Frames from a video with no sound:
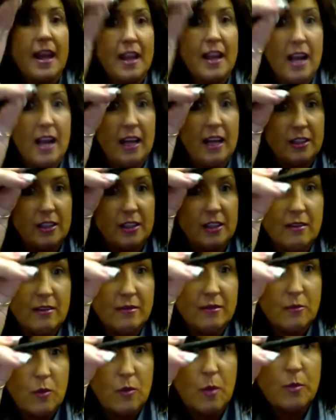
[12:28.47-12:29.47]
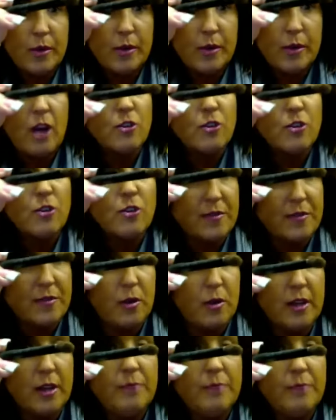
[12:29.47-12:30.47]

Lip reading: color, what we call driftwood.